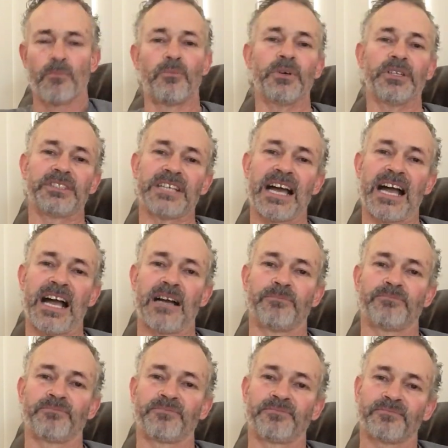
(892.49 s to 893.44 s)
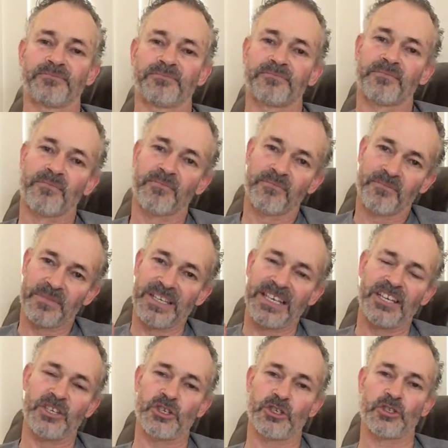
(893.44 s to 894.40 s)
But
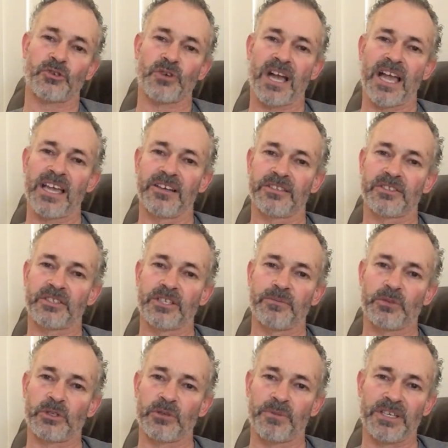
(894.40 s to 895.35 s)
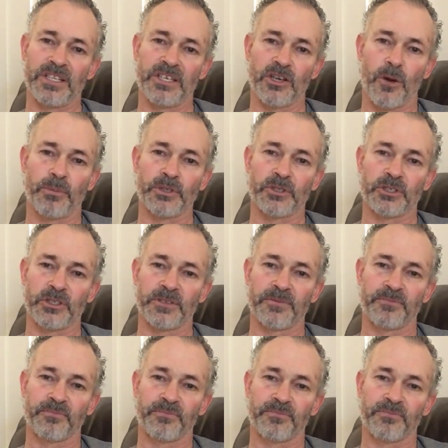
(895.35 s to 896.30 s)
in Australia, it seems to be the opposite.
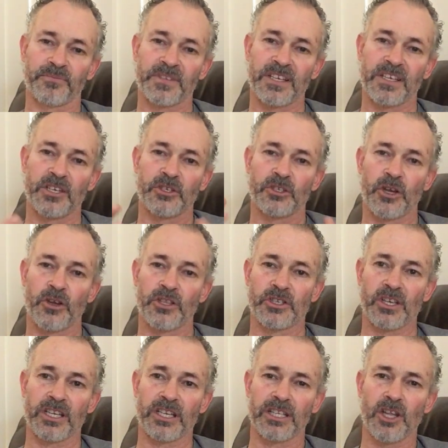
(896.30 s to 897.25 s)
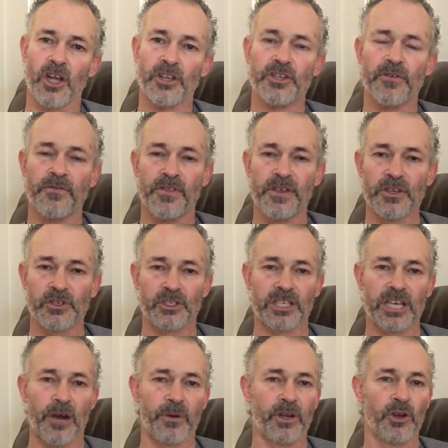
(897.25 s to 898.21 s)
So there's a lot of things
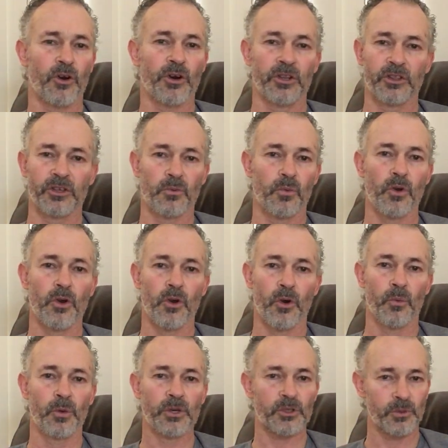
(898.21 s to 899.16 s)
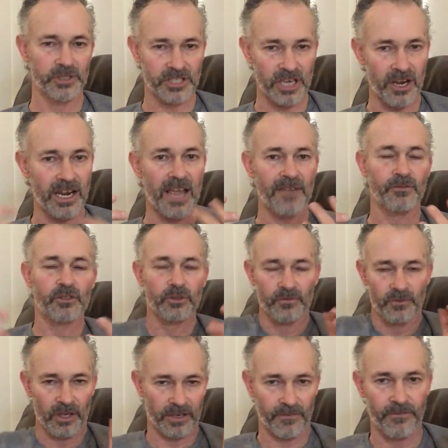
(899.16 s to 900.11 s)
going on in the world which we don't have
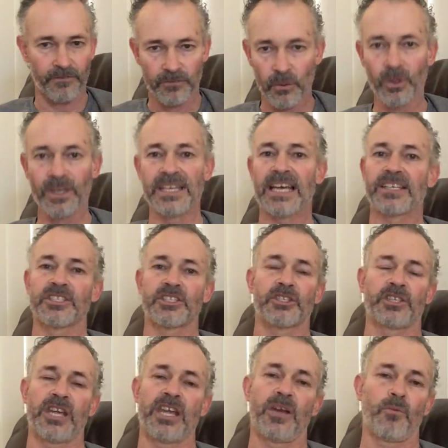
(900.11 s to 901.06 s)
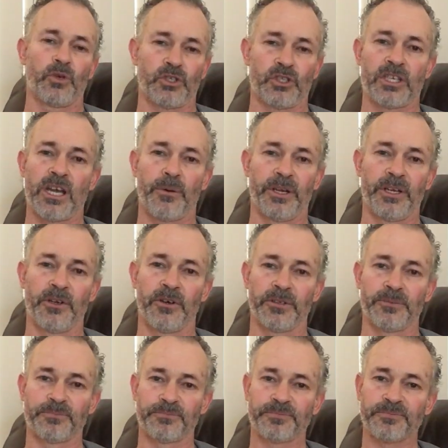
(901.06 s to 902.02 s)
to like fully understand what's going
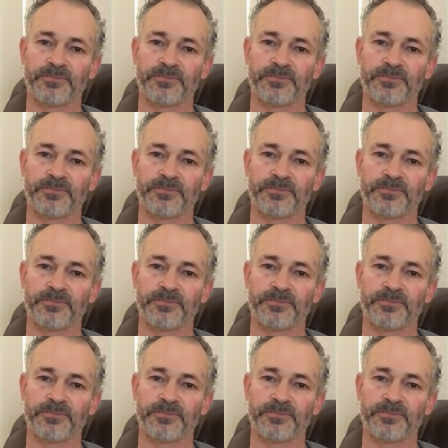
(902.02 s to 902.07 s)
on.